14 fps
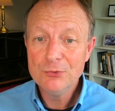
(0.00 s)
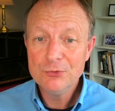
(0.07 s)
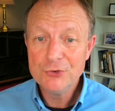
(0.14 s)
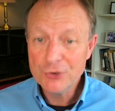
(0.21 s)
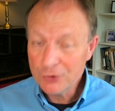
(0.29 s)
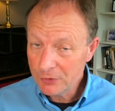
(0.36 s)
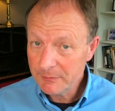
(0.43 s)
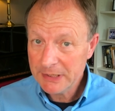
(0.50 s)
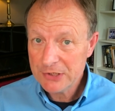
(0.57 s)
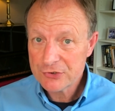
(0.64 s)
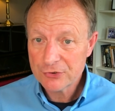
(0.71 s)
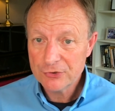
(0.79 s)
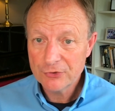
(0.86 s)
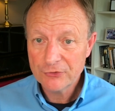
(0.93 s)
do
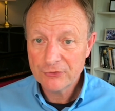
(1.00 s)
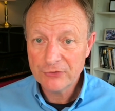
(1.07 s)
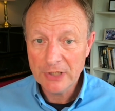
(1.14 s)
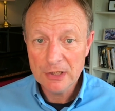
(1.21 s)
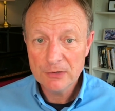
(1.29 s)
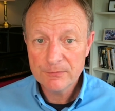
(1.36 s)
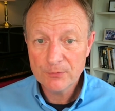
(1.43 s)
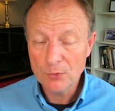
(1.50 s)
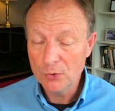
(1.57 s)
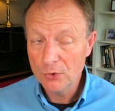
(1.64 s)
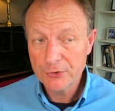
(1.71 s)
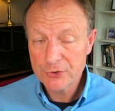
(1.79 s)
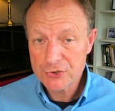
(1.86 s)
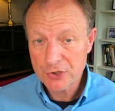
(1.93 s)
mention yourself
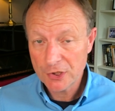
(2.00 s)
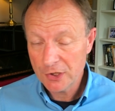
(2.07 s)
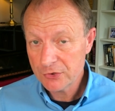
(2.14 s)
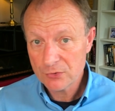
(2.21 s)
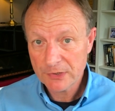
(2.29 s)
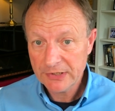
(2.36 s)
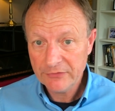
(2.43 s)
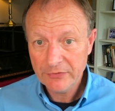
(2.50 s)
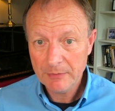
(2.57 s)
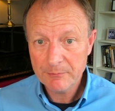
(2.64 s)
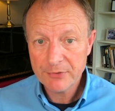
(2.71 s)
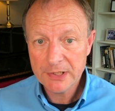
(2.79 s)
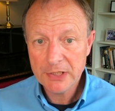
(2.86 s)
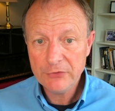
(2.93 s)
or the church or
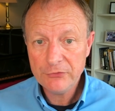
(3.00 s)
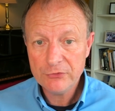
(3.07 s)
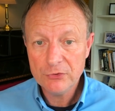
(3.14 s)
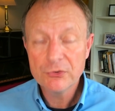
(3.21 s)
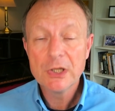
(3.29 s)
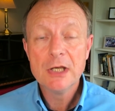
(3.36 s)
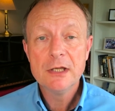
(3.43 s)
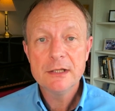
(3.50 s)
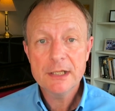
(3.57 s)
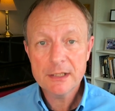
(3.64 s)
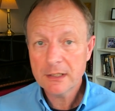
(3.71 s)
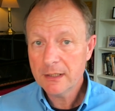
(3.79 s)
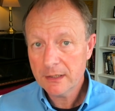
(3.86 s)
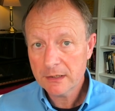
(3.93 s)
contemporary issues, then
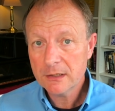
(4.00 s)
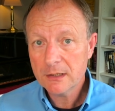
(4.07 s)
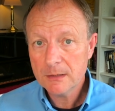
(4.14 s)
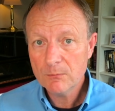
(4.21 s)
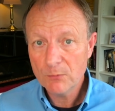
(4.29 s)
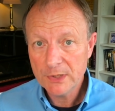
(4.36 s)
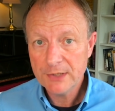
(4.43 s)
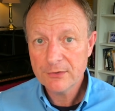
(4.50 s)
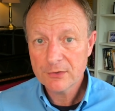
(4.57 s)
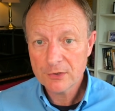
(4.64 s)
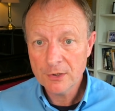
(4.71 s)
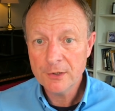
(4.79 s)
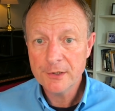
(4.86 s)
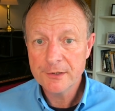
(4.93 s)
connect them with
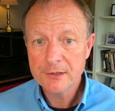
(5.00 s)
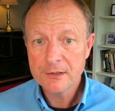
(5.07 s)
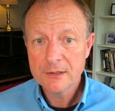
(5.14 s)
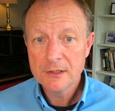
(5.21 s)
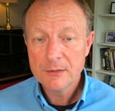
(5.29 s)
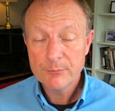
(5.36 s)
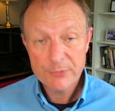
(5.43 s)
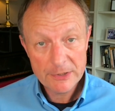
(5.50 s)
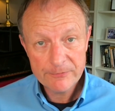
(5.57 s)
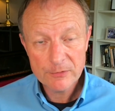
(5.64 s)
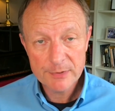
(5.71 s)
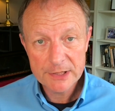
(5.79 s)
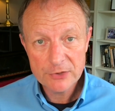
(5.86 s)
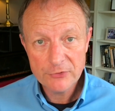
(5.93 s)
God,
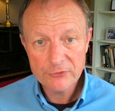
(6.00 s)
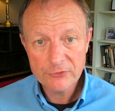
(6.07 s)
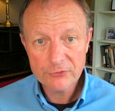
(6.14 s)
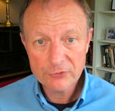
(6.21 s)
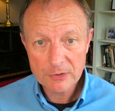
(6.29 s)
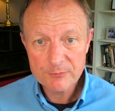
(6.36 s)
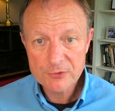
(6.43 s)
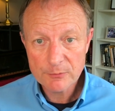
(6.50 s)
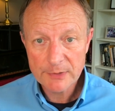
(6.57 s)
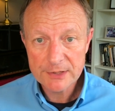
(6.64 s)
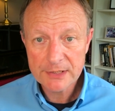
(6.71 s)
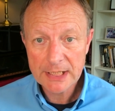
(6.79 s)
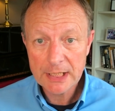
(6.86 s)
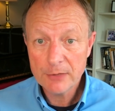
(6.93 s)
preferably using scripture where
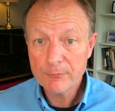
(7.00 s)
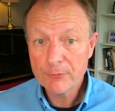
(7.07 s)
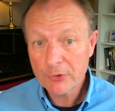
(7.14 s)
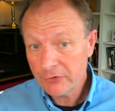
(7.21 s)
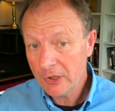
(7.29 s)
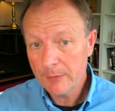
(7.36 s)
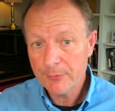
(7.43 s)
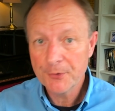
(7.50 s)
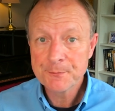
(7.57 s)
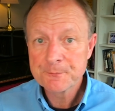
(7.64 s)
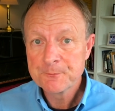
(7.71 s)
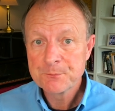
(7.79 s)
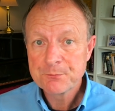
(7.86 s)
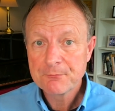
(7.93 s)
you can. For example,
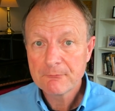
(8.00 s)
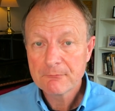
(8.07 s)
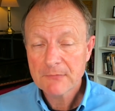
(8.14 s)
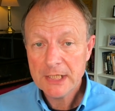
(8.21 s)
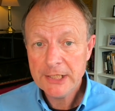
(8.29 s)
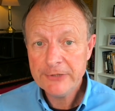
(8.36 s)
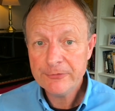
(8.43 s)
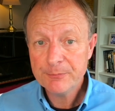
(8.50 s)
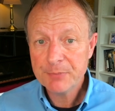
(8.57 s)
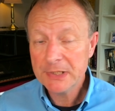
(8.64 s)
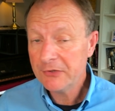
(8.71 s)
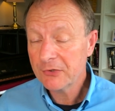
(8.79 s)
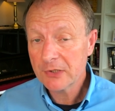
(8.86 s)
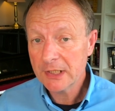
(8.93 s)
if
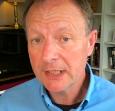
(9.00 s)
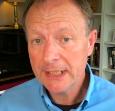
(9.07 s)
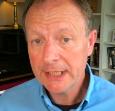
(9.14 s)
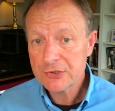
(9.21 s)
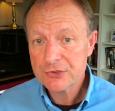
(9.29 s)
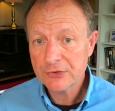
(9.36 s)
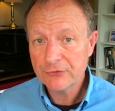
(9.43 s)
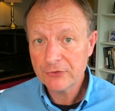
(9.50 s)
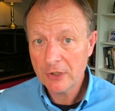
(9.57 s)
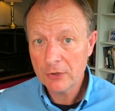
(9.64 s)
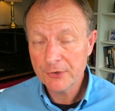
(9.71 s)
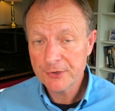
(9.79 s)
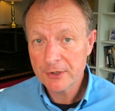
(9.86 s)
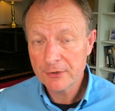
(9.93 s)
political elections are
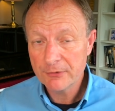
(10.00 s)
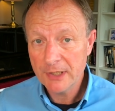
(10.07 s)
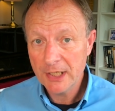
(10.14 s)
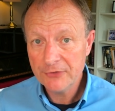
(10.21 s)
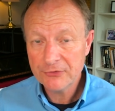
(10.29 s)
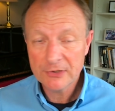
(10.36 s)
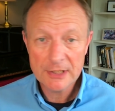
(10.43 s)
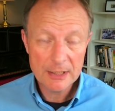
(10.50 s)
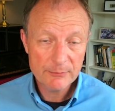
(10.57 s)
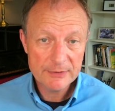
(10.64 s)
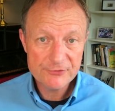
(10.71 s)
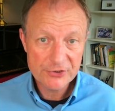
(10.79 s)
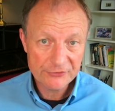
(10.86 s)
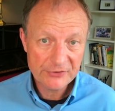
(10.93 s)
on the horizon, like
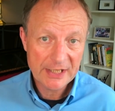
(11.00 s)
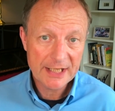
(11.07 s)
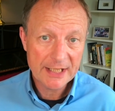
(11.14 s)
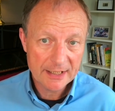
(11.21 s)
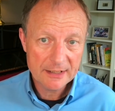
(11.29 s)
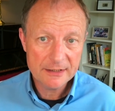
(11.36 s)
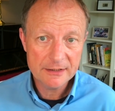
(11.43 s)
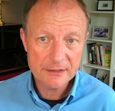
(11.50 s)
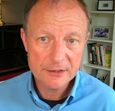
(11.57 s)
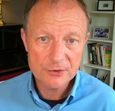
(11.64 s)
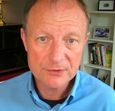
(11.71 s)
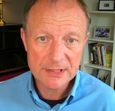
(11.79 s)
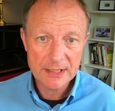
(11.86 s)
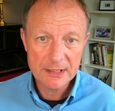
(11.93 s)
we've just had in
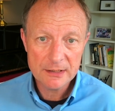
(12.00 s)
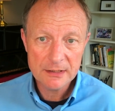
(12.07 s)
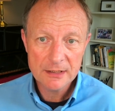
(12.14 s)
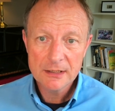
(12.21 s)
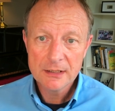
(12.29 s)
the